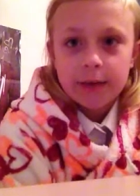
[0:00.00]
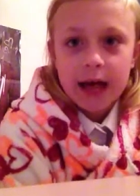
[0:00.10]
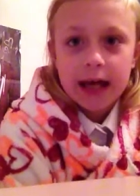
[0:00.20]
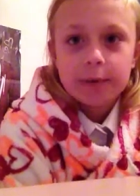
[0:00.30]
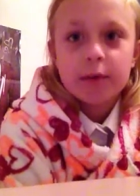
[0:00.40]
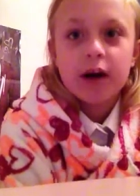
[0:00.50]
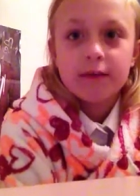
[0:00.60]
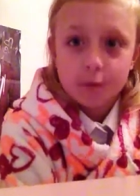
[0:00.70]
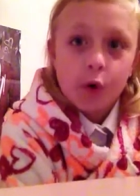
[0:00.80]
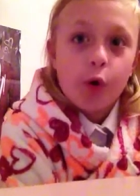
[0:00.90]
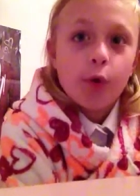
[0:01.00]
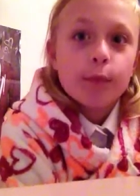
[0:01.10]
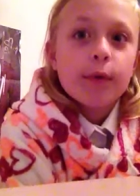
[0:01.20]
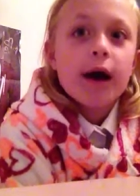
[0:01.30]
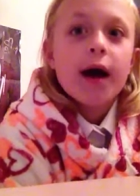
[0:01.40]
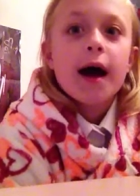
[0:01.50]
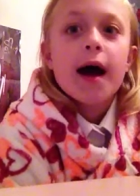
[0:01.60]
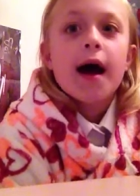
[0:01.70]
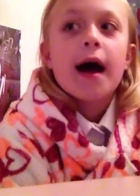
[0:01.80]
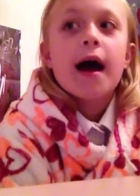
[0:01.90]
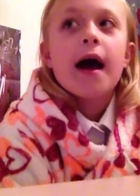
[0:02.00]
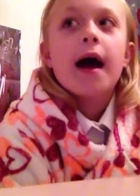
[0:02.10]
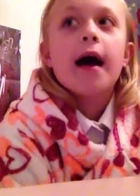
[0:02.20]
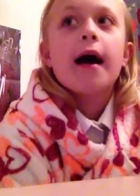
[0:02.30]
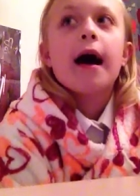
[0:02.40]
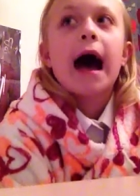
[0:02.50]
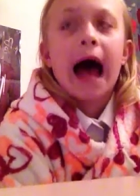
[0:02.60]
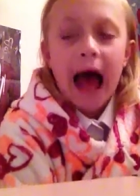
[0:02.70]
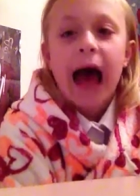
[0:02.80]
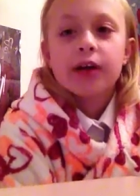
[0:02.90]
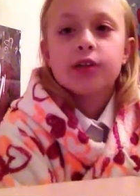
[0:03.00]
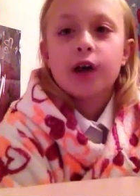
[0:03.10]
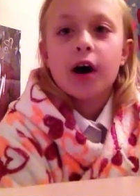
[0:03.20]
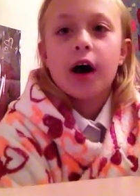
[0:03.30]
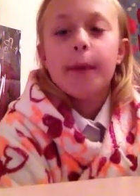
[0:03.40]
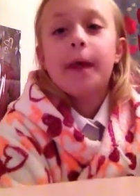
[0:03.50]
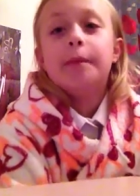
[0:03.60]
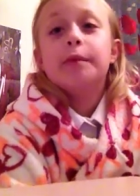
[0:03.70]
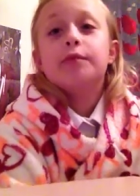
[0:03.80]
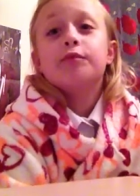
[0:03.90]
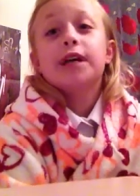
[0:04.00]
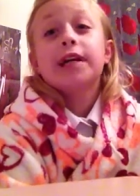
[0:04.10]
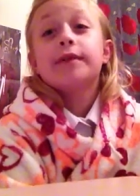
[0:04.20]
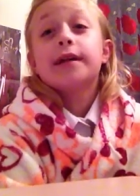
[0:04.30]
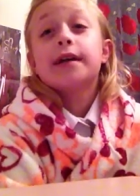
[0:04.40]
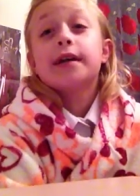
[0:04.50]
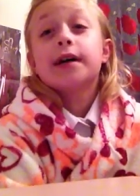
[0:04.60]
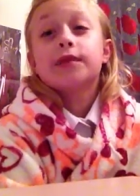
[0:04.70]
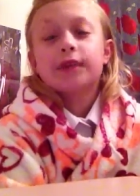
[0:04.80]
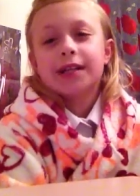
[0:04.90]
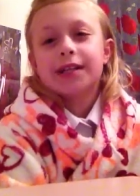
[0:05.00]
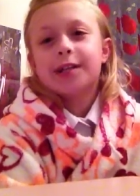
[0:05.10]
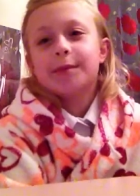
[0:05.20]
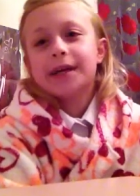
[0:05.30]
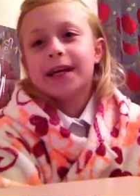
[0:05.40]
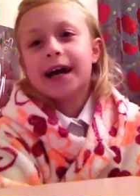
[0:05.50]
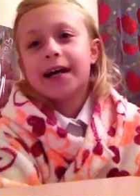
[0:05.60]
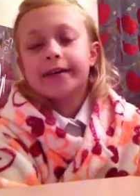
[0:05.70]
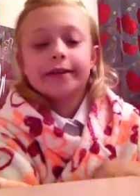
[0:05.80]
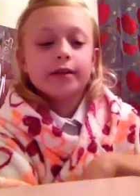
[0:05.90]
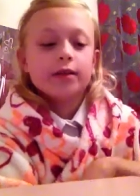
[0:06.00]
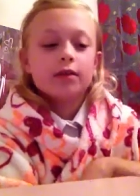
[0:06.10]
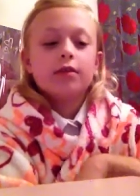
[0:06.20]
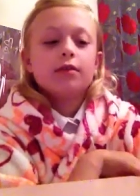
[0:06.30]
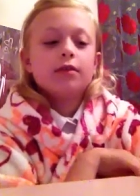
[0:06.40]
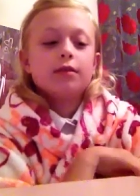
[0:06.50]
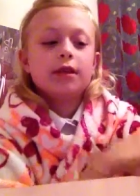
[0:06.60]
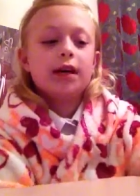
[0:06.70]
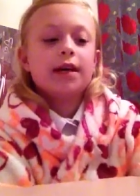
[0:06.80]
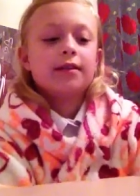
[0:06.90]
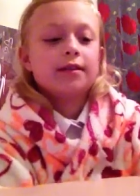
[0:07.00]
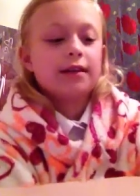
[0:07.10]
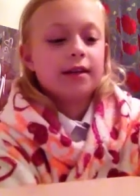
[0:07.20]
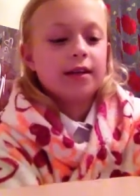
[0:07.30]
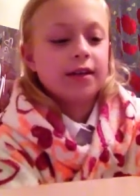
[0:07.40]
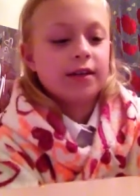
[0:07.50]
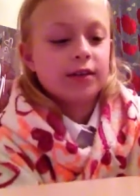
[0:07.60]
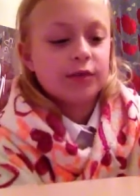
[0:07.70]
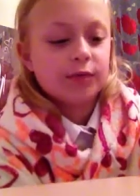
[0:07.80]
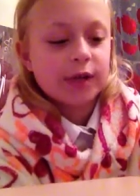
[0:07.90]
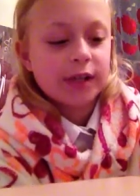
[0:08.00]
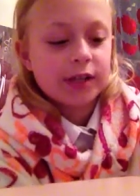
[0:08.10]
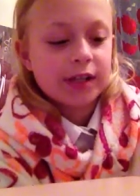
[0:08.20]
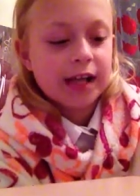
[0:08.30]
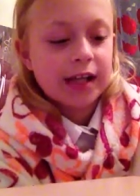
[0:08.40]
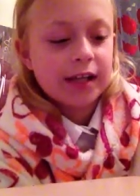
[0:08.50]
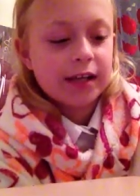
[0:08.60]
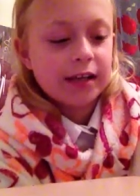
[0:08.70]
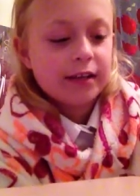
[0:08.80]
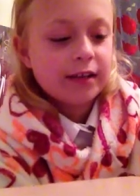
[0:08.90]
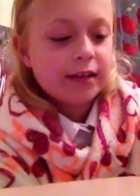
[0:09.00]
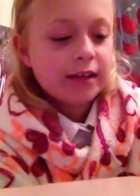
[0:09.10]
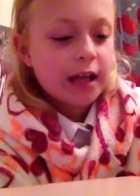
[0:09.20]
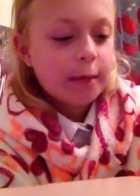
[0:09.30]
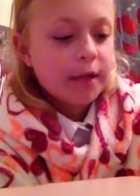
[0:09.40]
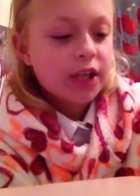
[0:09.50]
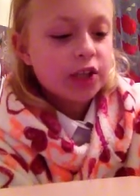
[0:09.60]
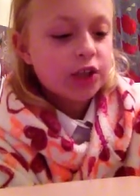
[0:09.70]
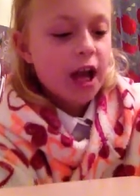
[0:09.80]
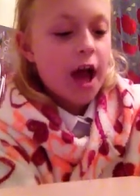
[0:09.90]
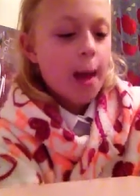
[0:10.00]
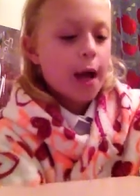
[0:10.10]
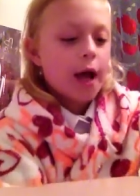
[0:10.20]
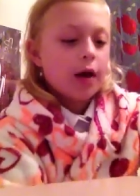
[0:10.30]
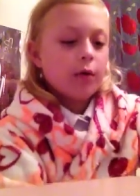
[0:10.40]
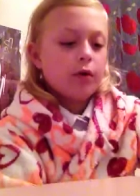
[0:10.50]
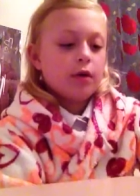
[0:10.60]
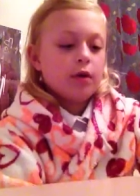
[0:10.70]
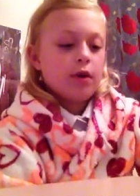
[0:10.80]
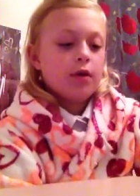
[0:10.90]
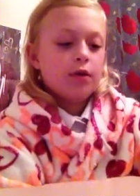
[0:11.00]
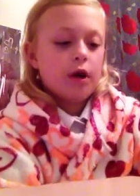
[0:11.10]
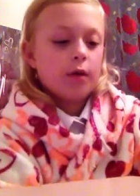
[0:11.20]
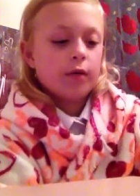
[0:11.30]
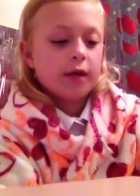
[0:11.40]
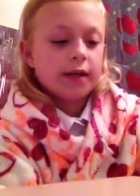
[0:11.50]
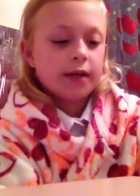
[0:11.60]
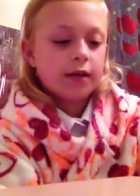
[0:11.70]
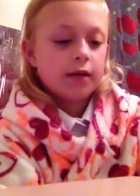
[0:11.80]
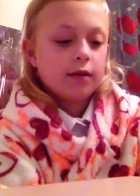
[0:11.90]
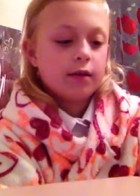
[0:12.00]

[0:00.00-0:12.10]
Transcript: they're in my form at Ashton, and they've been really, really nice friends to me. And yeah, and I just said, give me a shout out. So I was like,